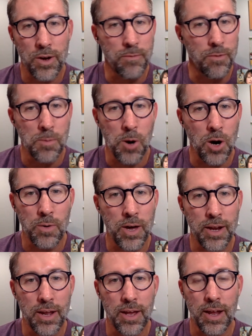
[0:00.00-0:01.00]
of them
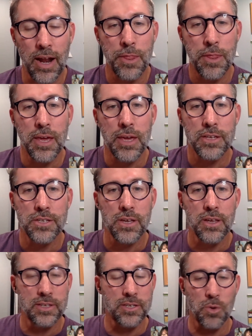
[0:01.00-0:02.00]
already, and I think
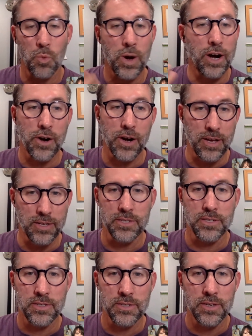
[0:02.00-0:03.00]
it's
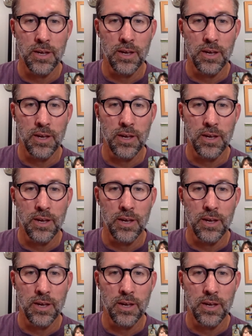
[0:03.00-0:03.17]
awareness.